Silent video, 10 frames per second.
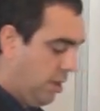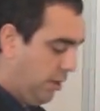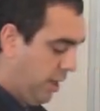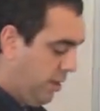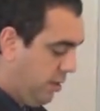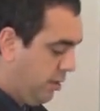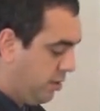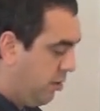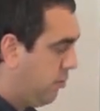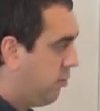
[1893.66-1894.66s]
Okay,
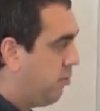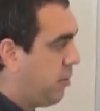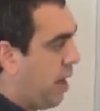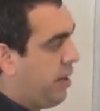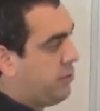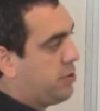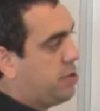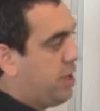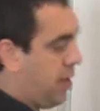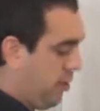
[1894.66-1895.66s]
so when I equals
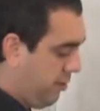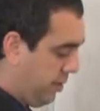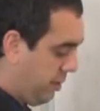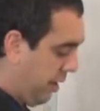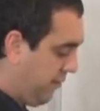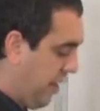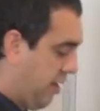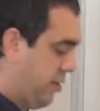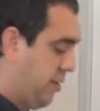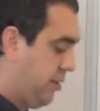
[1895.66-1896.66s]
j, this thing
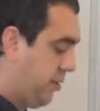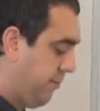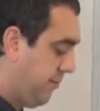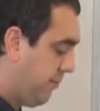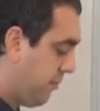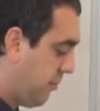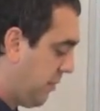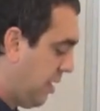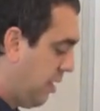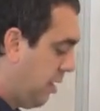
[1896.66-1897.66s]
vanishes.
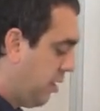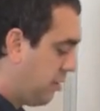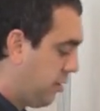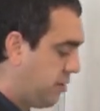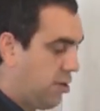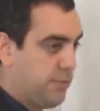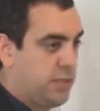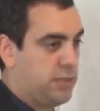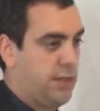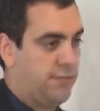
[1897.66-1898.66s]
So the term in
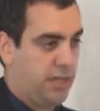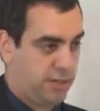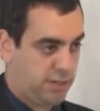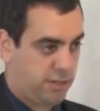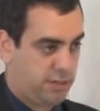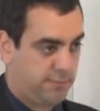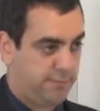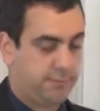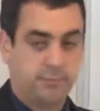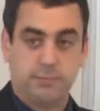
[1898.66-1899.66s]
the sum vanishes.
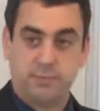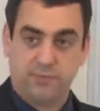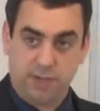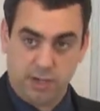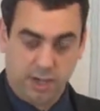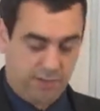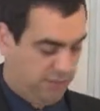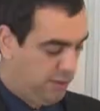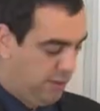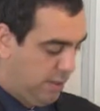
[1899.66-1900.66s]
Fair enough,
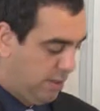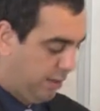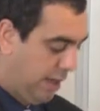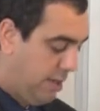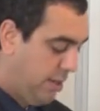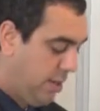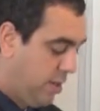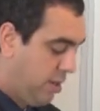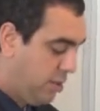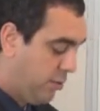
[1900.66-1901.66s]
okay?
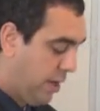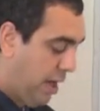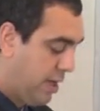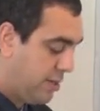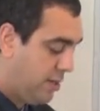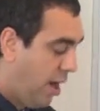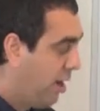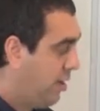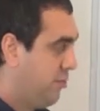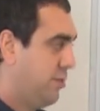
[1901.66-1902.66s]
So when I is not
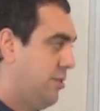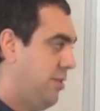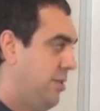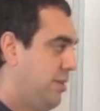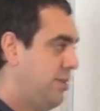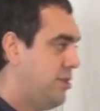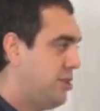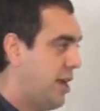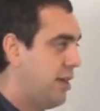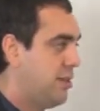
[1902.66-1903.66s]
equal to
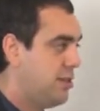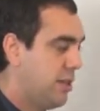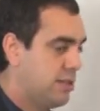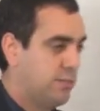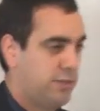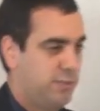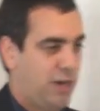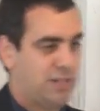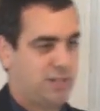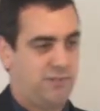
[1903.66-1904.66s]
j, these things are both
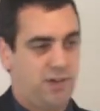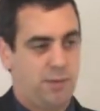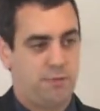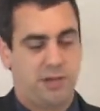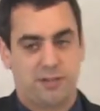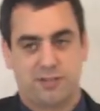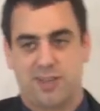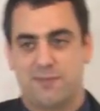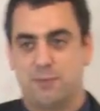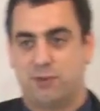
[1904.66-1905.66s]
positive operators, so they
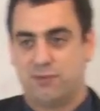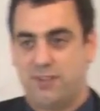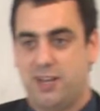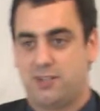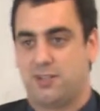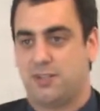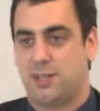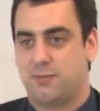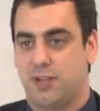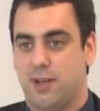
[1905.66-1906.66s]
have to both vanish at the
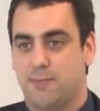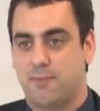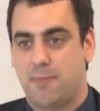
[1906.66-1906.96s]
same time.